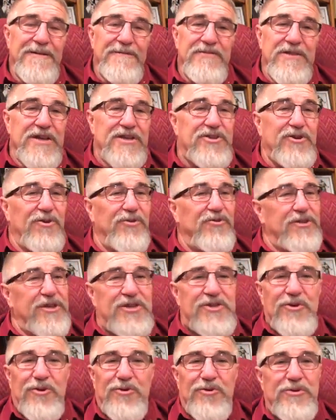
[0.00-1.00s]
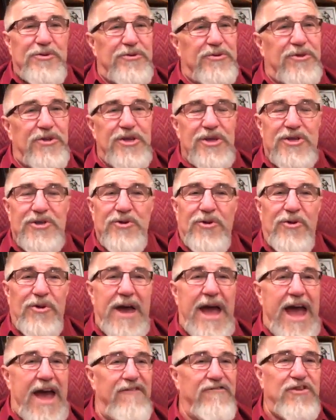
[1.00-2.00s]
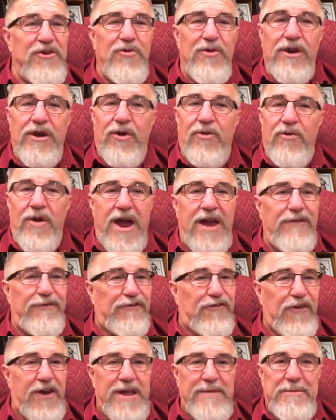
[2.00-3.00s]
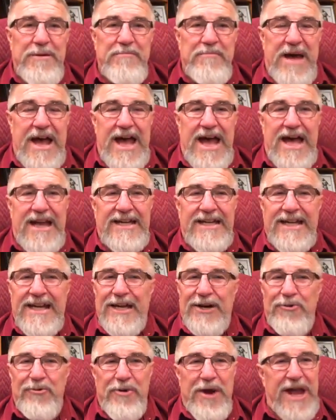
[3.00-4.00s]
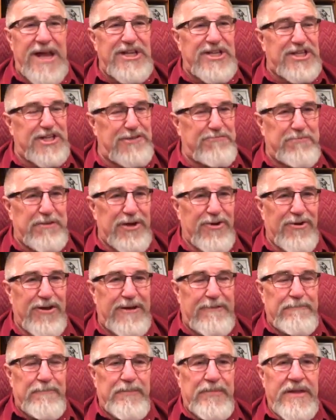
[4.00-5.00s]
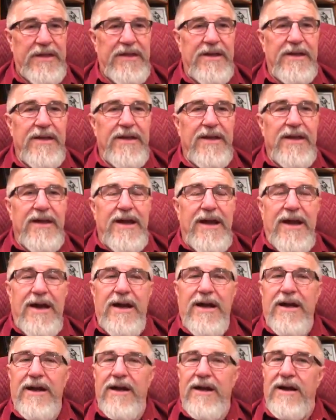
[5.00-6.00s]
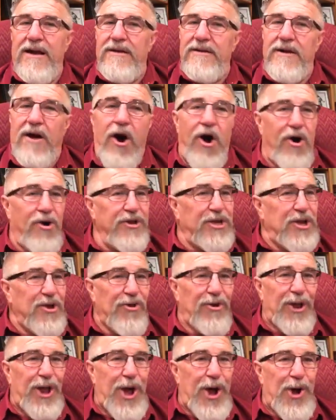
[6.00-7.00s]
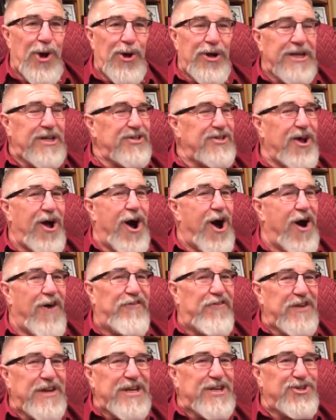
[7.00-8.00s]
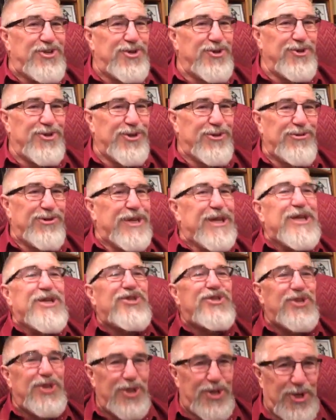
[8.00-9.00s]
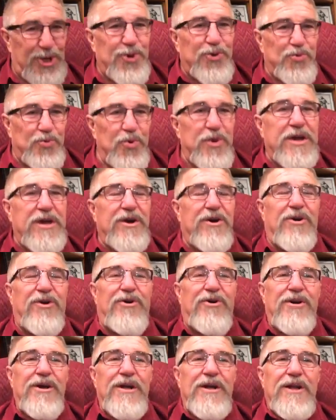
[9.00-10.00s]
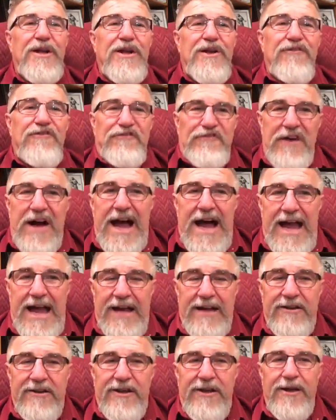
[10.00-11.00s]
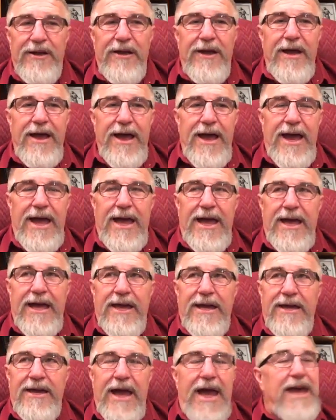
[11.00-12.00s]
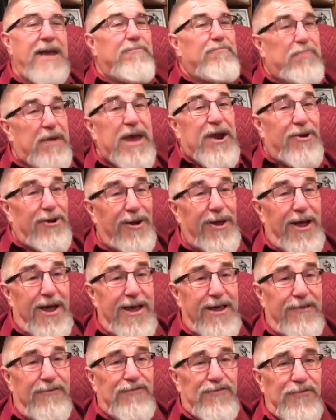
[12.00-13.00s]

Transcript: this will this will this will have you in a right frame of mind and in a right spirit uh, all year long. As often as you do this, you will find a a better life.